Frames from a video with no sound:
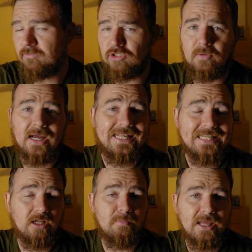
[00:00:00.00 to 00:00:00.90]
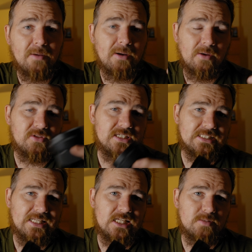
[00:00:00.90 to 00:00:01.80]
So a little bit about
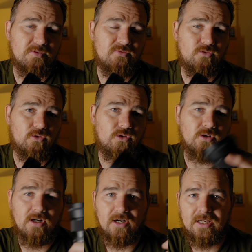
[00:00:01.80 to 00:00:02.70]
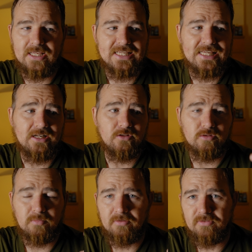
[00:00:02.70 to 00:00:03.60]
this lens before I get
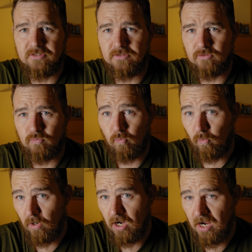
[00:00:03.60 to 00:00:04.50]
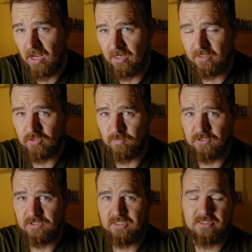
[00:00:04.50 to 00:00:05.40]
into my reasons why I
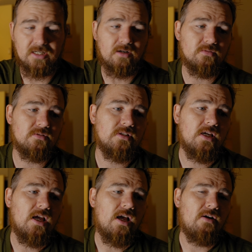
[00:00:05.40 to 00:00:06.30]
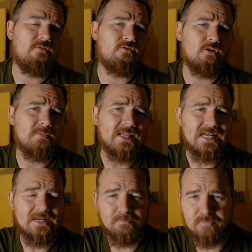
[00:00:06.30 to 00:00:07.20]
switched this out from the
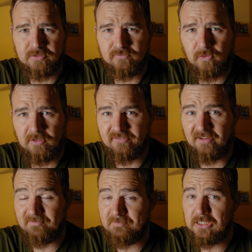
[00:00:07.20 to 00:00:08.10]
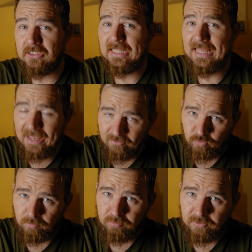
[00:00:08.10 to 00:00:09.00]
Olympus 45mm
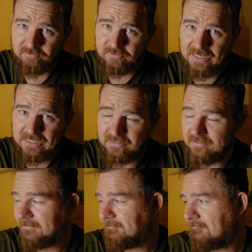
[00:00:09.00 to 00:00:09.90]
F1.8.